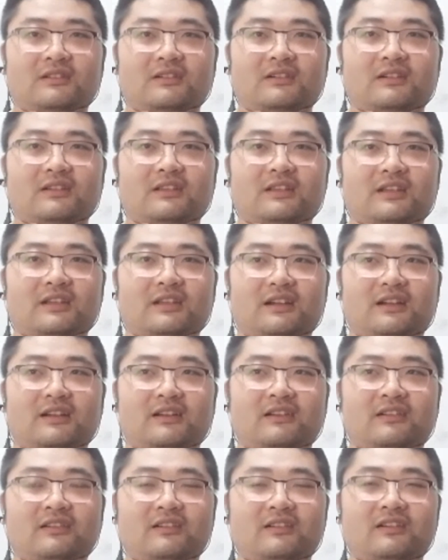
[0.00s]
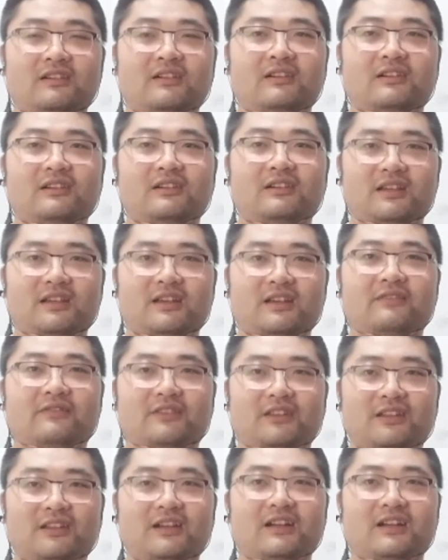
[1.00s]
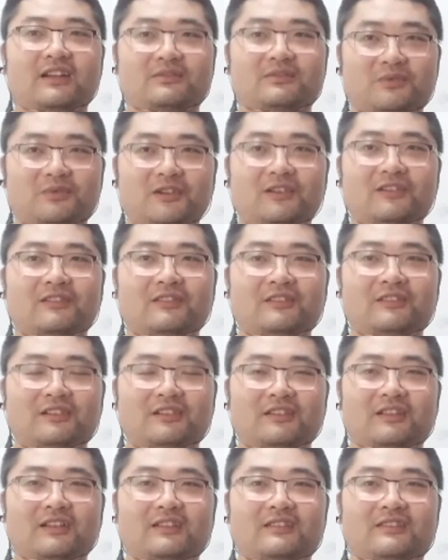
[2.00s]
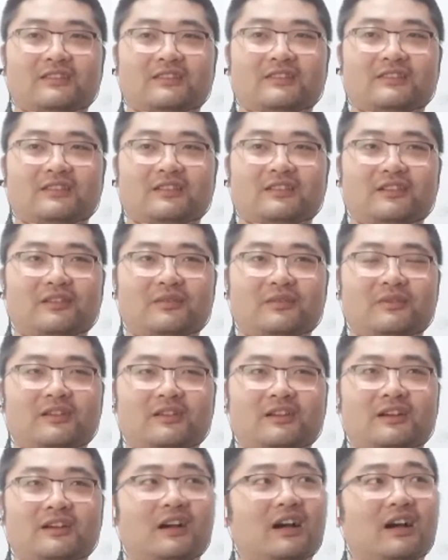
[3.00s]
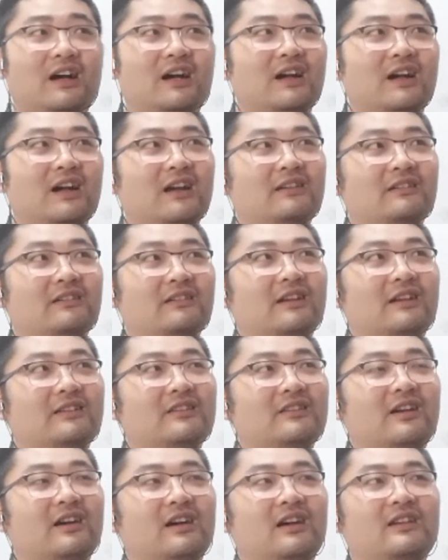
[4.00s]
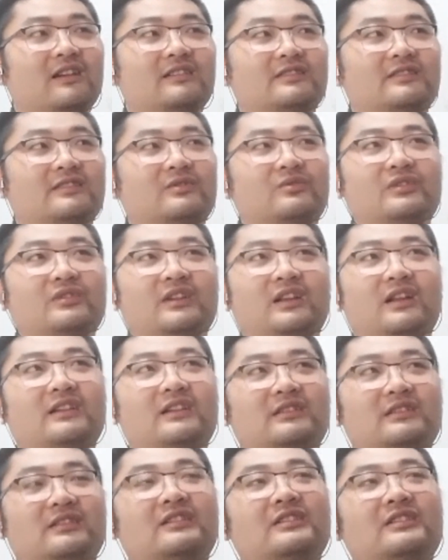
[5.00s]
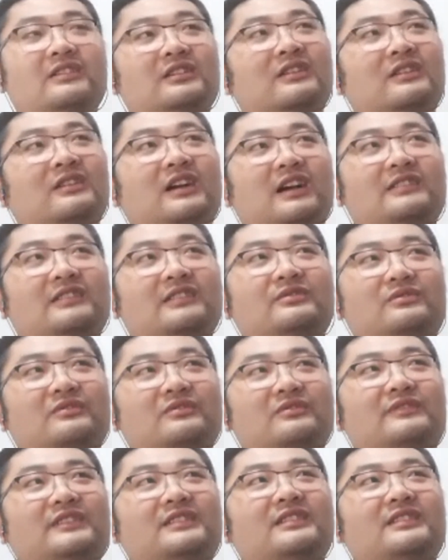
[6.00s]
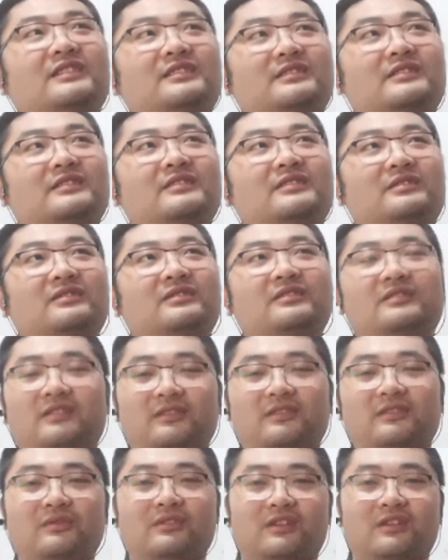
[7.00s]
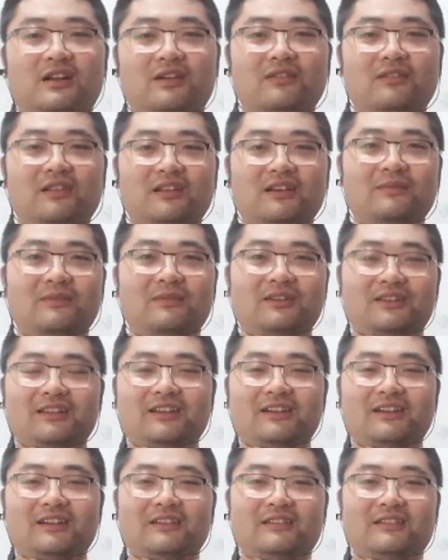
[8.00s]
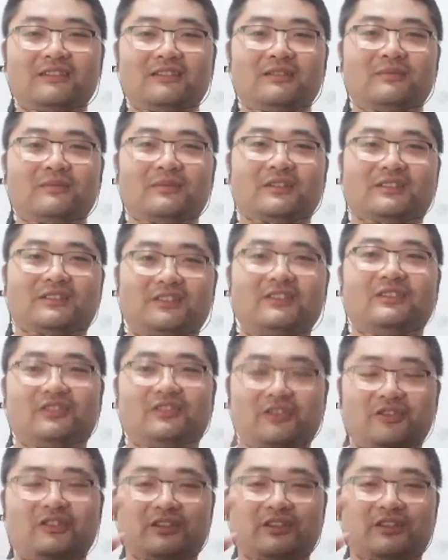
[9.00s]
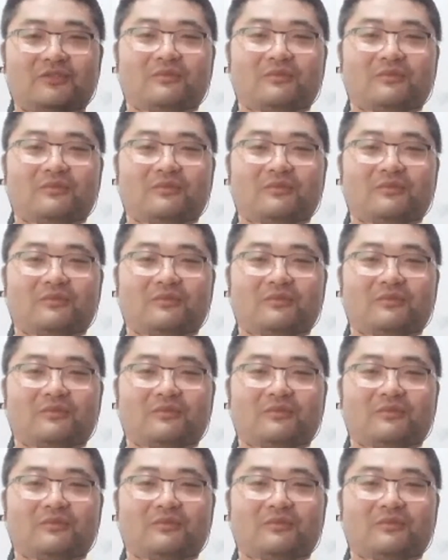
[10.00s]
Yeah, for that as well. That's a little bit high. I think high school physics could cover that, but still you need to